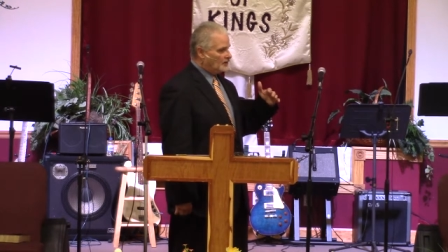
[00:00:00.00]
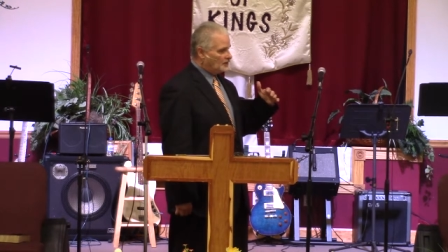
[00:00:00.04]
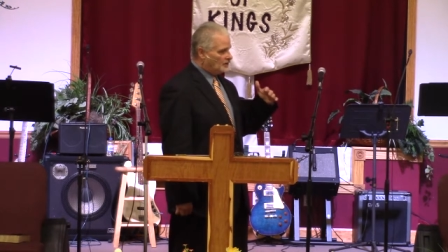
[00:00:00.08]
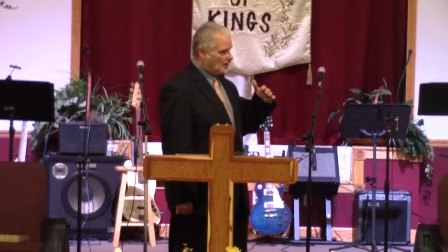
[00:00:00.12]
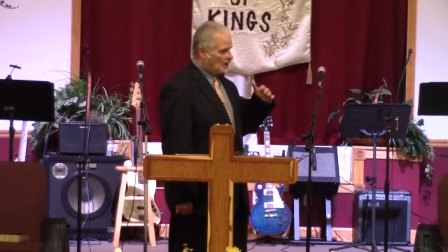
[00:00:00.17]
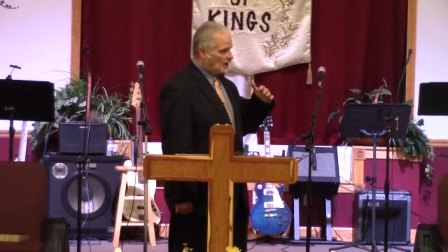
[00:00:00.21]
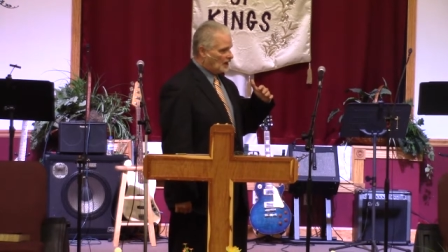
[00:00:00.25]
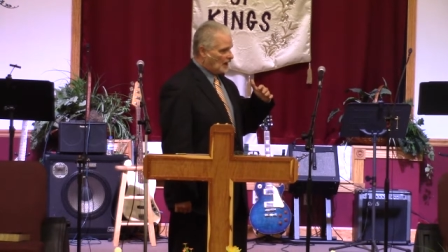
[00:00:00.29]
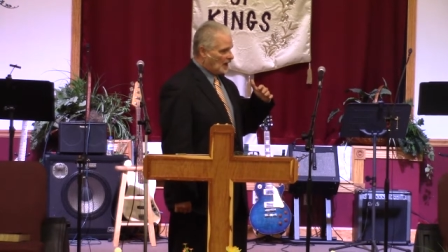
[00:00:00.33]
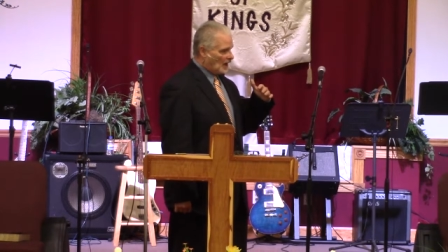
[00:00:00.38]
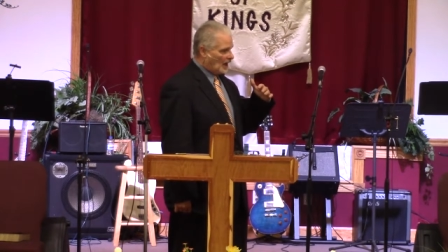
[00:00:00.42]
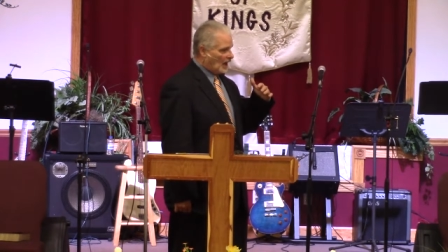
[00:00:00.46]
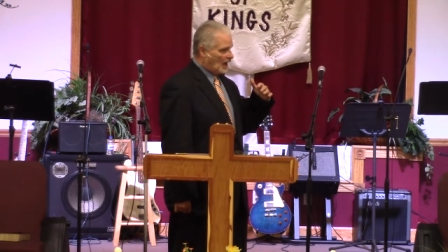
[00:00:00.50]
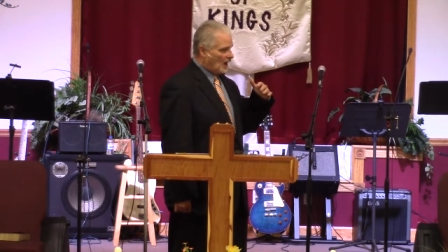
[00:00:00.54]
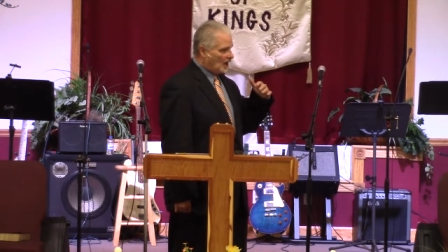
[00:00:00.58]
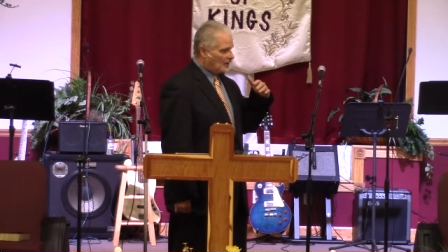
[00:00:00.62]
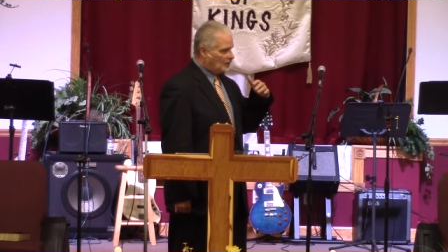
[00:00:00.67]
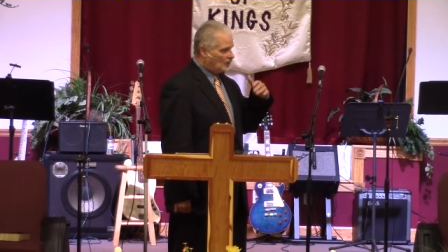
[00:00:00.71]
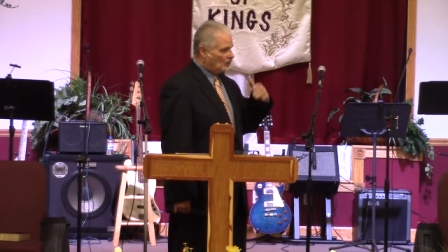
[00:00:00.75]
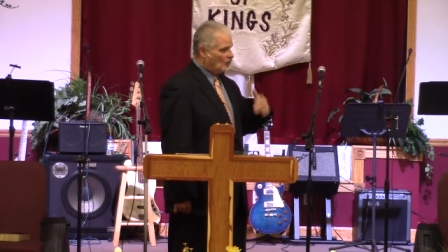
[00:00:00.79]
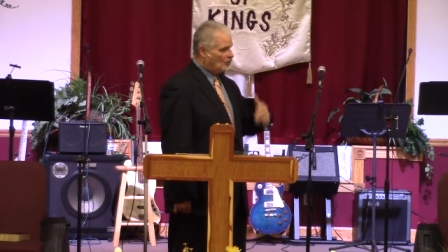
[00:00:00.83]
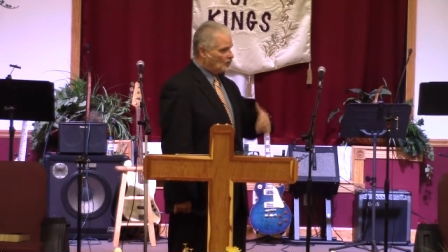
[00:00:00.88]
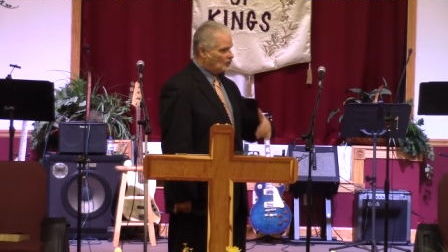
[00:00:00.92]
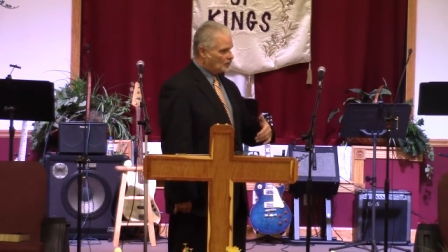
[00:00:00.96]
that I
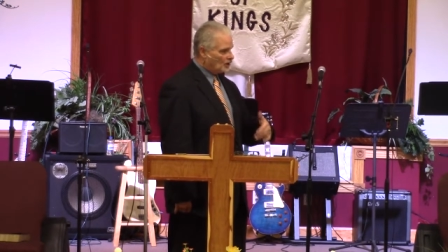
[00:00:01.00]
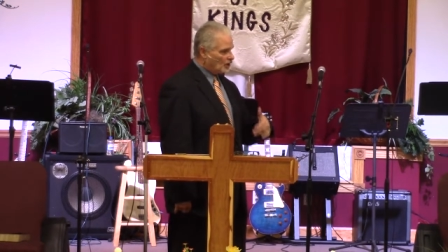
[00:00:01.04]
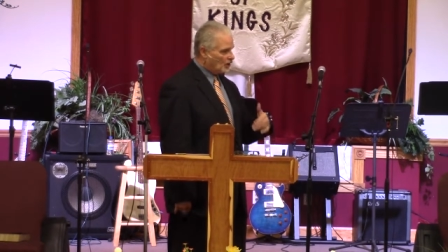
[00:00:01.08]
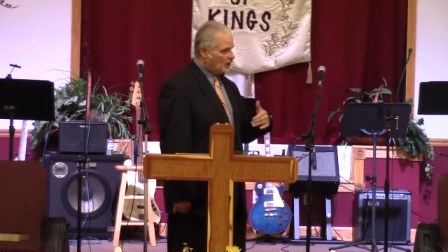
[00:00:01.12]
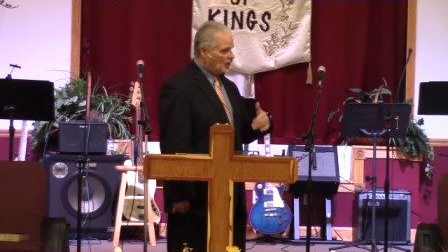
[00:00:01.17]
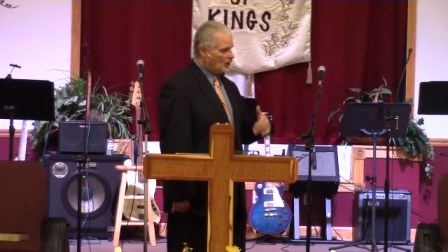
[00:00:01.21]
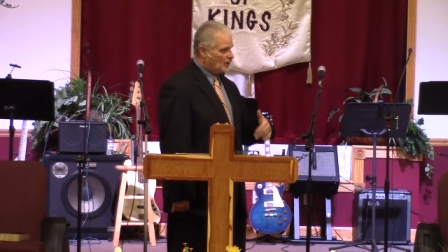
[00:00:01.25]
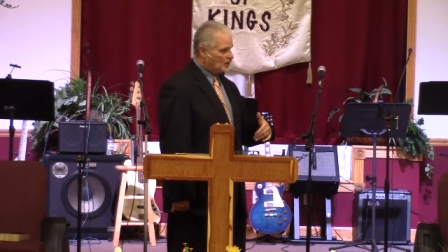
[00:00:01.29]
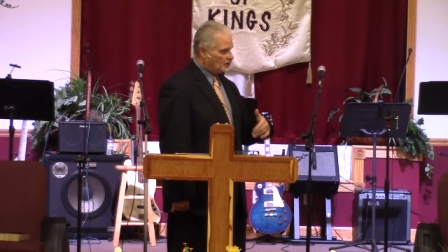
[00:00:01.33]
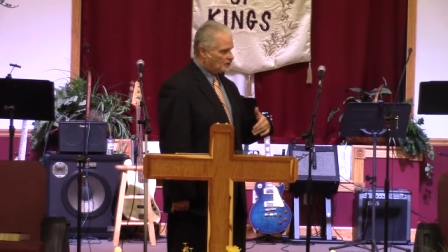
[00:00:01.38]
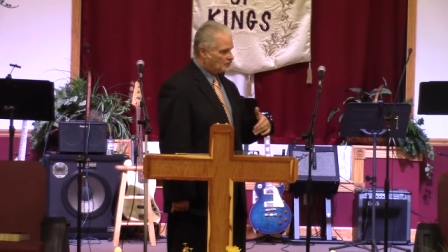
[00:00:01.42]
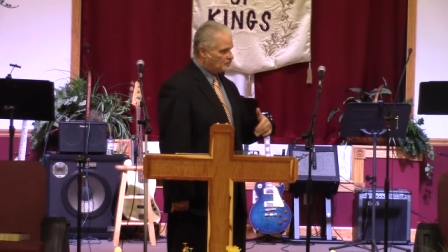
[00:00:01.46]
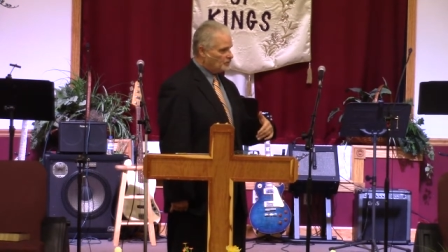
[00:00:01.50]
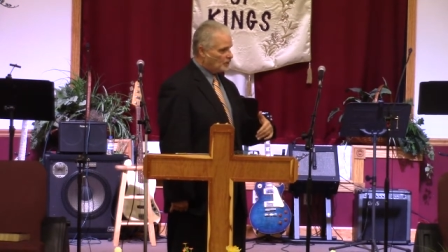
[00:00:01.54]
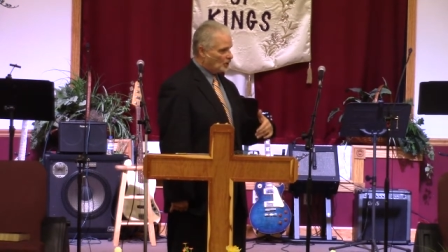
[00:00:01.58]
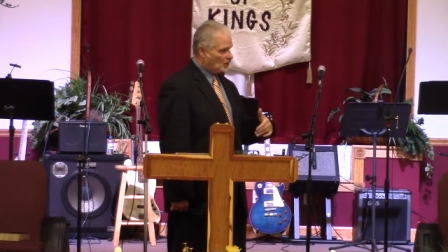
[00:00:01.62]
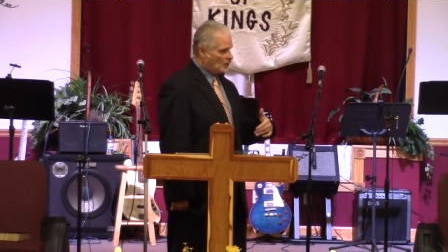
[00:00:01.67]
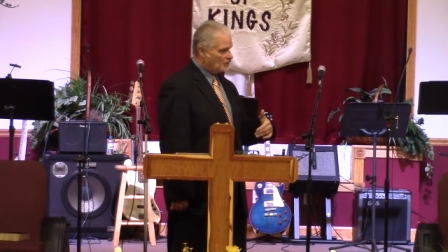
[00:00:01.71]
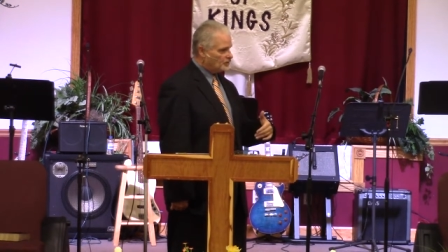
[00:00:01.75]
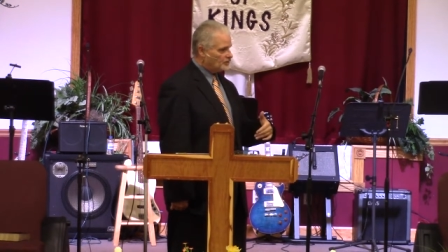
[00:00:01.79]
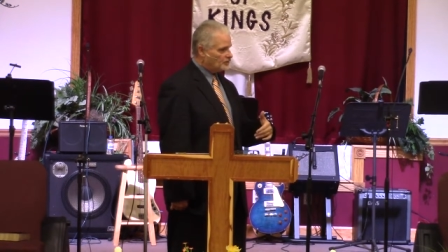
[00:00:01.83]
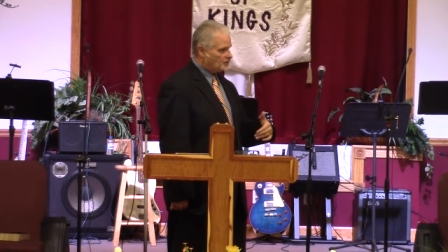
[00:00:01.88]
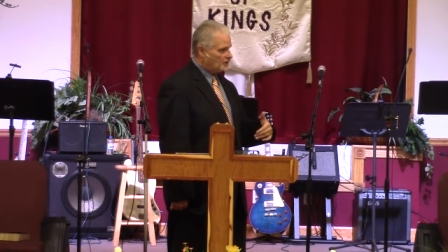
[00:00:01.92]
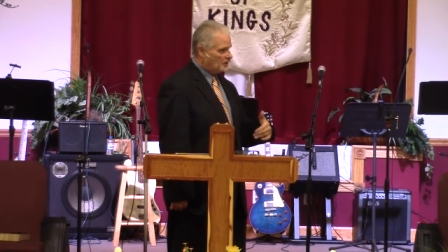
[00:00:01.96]
know God has
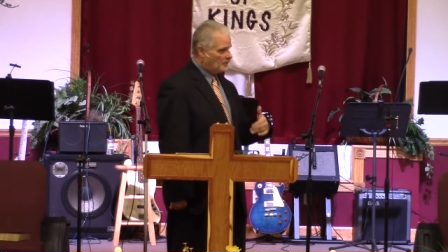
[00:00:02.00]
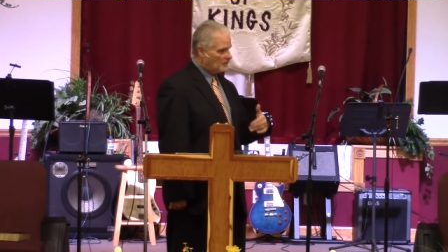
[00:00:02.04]
birthed